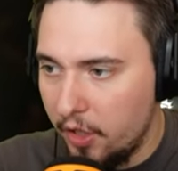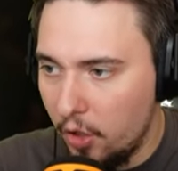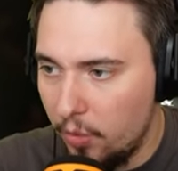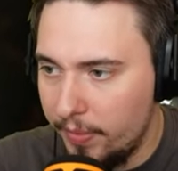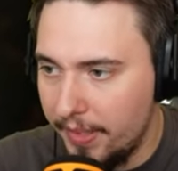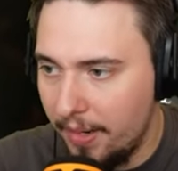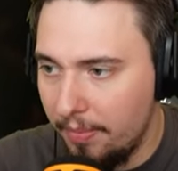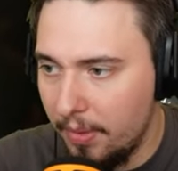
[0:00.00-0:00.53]
go
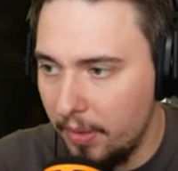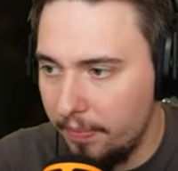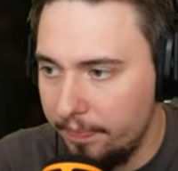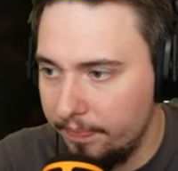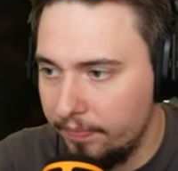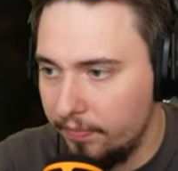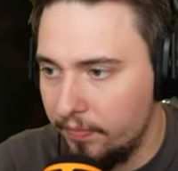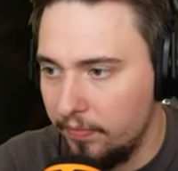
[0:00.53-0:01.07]
double.
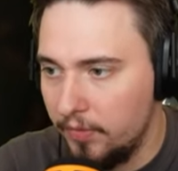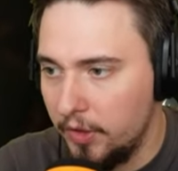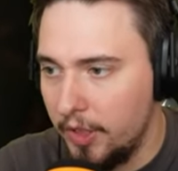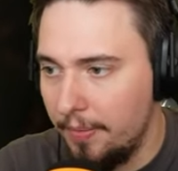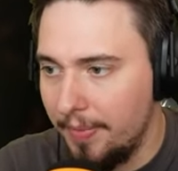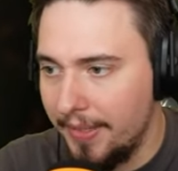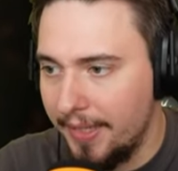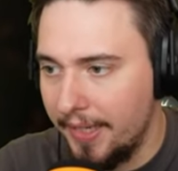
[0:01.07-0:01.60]

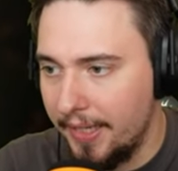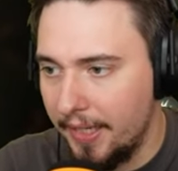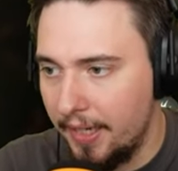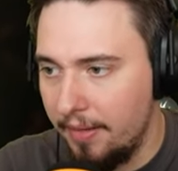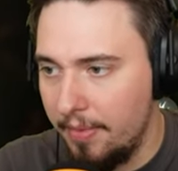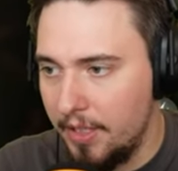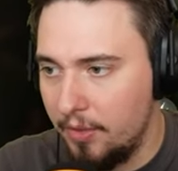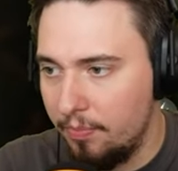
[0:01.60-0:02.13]
Jump attack,
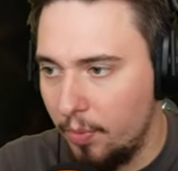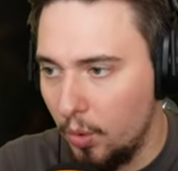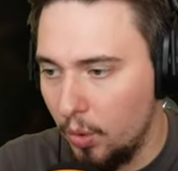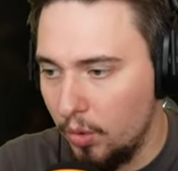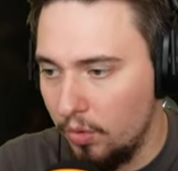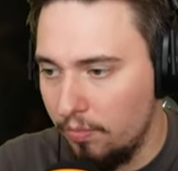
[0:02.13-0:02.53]
enemies pull